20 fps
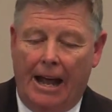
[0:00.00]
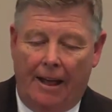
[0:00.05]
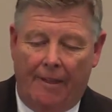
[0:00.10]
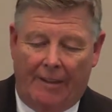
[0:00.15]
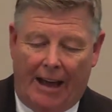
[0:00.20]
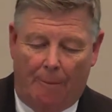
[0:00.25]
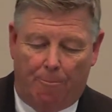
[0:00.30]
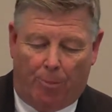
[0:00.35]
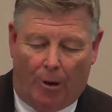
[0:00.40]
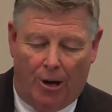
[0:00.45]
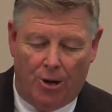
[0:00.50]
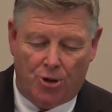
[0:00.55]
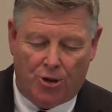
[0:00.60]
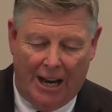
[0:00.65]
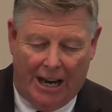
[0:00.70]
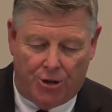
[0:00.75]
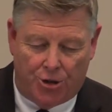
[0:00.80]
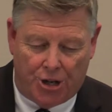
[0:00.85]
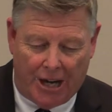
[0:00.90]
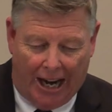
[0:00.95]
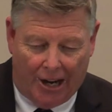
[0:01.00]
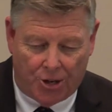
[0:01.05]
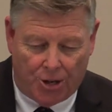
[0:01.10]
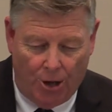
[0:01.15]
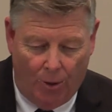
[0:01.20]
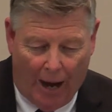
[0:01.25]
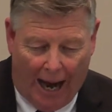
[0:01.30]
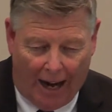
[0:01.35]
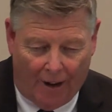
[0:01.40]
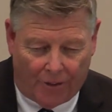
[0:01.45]
That person that checks
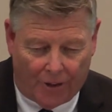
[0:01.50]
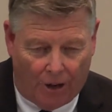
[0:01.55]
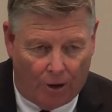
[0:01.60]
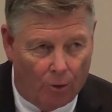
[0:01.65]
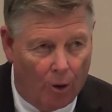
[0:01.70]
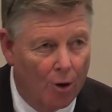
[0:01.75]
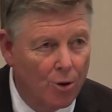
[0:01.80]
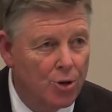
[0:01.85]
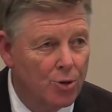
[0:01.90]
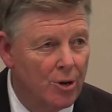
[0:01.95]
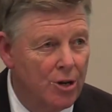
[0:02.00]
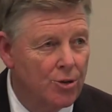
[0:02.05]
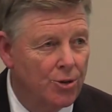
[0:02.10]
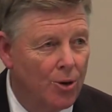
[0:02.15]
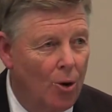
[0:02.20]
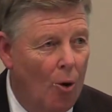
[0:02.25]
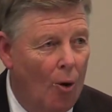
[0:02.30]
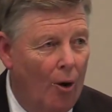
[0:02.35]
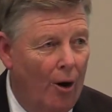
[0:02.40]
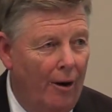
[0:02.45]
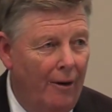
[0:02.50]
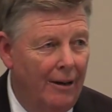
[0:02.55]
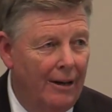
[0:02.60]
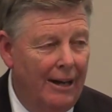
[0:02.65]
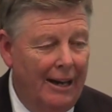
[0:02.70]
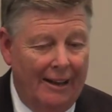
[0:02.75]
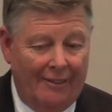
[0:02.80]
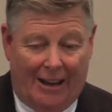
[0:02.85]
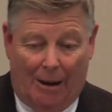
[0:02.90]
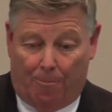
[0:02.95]
you out at the grocery store,
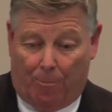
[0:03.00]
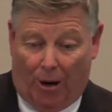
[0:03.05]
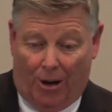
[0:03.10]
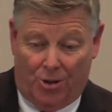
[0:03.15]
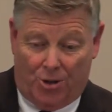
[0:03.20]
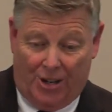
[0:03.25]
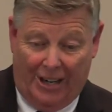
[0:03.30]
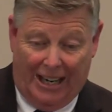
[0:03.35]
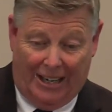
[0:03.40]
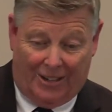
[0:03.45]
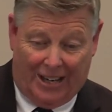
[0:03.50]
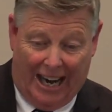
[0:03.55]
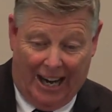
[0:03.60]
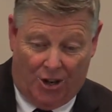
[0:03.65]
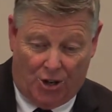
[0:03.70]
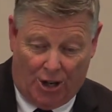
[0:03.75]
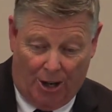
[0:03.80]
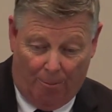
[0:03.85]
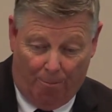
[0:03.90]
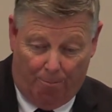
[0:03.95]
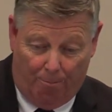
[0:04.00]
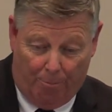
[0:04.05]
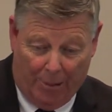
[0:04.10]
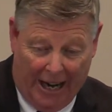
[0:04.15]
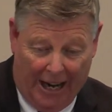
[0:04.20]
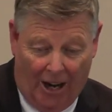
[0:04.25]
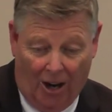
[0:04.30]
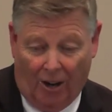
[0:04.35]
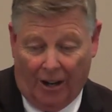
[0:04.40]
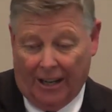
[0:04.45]
that person that takes your
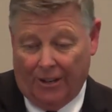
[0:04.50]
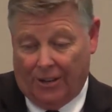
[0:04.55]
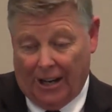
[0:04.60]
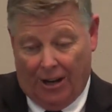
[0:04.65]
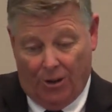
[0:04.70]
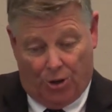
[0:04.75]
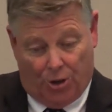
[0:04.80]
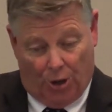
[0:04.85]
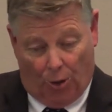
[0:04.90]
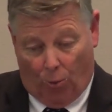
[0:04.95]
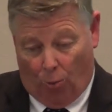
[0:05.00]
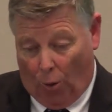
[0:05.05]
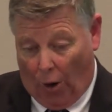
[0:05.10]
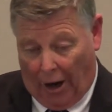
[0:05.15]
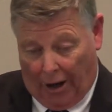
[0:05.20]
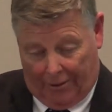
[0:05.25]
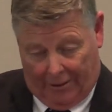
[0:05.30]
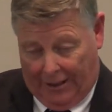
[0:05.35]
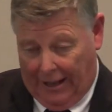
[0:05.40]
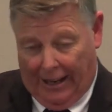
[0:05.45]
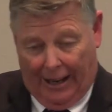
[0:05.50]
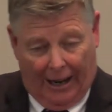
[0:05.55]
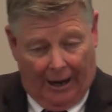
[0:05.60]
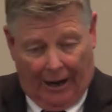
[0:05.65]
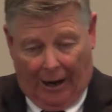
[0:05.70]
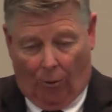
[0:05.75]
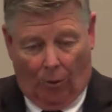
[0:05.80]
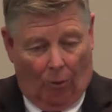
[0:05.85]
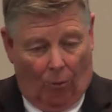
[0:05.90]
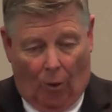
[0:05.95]
bill and does your work,
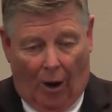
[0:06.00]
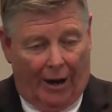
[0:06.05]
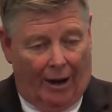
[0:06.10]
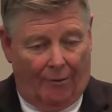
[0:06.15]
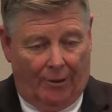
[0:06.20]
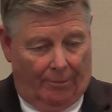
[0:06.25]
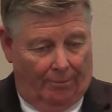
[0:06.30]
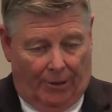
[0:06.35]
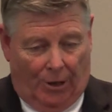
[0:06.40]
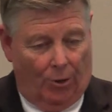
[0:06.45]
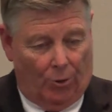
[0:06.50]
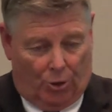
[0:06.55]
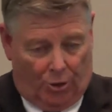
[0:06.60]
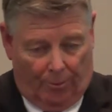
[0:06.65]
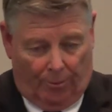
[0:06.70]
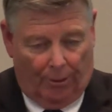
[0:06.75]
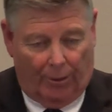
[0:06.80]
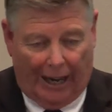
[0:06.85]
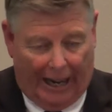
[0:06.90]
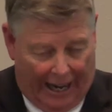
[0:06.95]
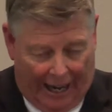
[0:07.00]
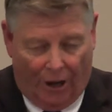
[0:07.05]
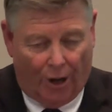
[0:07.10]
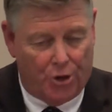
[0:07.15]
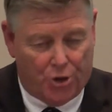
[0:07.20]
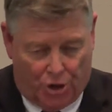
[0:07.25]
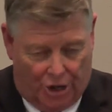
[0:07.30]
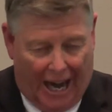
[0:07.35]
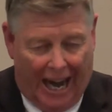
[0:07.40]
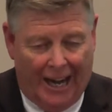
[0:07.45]
uh, whatever, you know,
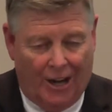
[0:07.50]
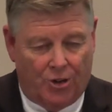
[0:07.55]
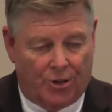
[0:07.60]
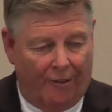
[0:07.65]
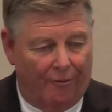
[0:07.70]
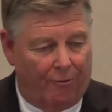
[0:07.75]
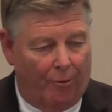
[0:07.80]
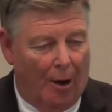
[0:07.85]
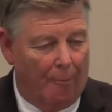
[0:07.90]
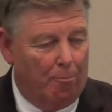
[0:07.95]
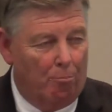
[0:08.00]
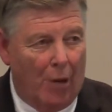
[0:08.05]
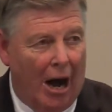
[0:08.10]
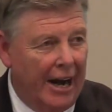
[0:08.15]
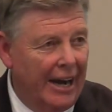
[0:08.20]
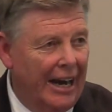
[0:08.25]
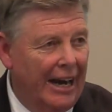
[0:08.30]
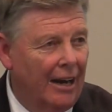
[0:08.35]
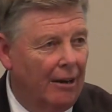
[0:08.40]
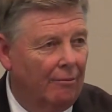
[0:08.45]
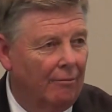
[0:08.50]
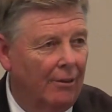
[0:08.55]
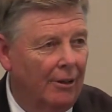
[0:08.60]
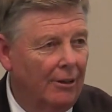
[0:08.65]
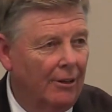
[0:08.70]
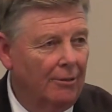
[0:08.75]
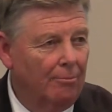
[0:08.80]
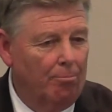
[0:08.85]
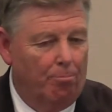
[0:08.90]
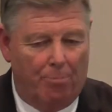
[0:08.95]
interchange of, of money and
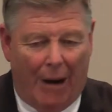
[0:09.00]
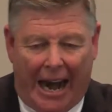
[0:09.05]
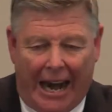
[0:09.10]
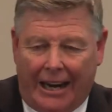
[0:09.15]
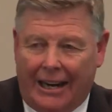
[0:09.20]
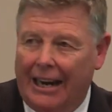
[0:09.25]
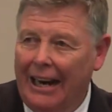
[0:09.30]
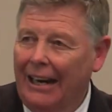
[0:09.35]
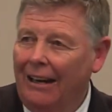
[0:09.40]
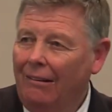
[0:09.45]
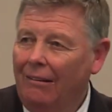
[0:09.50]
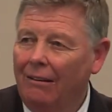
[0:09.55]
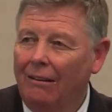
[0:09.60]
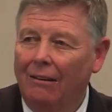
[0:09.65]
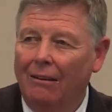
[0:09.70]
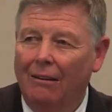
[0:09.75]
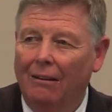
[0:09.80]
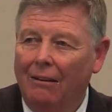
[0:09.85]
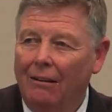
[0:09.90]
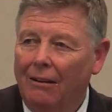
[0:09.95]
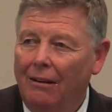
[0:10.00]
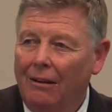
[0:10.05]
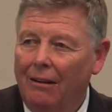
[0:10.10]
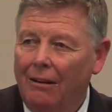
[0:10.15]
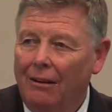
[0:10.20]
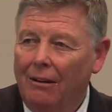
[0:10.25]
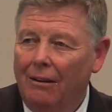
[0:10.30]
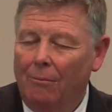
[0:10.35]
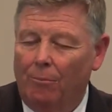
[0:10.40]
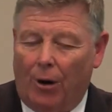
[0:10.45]
banking,
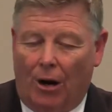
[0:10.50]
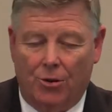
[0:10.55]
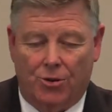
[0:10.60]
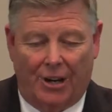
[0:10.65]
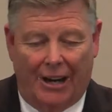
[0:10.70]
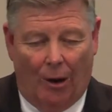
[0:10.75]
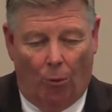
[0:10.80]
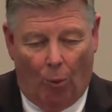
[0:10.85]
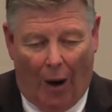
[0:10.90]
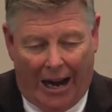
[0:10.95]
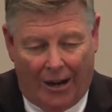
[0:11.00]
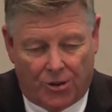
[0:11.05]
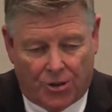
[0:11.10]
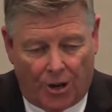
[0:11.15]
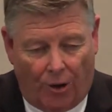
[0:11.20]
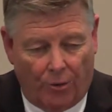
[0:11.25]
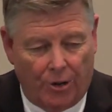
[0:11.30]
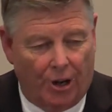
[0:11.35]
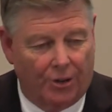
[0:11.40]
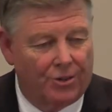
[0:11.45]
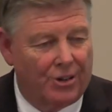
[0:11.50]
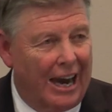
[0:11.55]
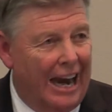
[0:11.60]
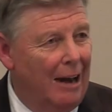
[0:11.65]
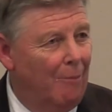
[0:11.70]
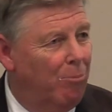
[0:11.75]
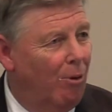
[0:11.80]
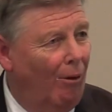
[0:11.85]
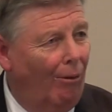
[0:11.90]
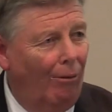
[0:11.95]
person that waits on your
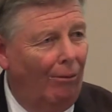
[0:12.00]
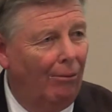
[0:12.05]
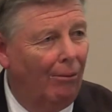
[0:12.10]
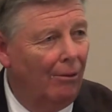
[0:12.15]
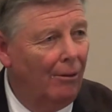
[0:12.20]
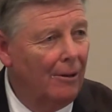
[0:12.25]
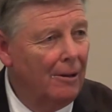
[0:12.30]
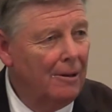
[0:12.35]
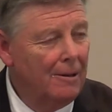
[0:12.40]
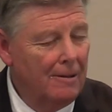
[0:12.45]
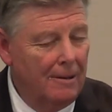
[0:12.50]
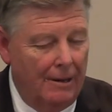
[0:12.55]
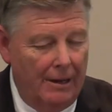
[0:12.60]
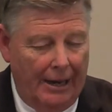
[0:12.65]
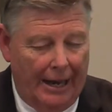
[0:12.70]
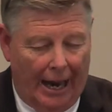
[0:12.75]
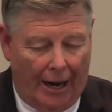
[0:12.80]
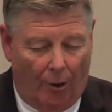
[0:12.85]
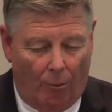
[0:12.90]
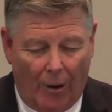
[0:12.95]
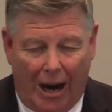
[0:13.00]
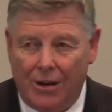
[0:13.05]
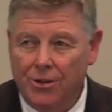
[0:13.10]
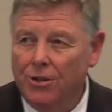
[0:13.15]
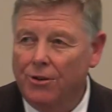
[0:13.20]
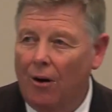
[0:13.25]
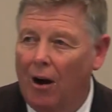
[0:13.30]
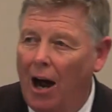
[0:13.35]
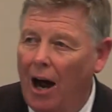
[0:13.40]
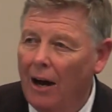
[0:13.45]
table at a
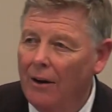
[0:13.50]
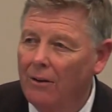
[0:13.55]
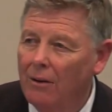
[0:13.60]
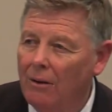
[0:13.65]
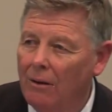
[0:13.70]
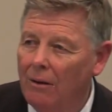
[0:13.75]
restaurant,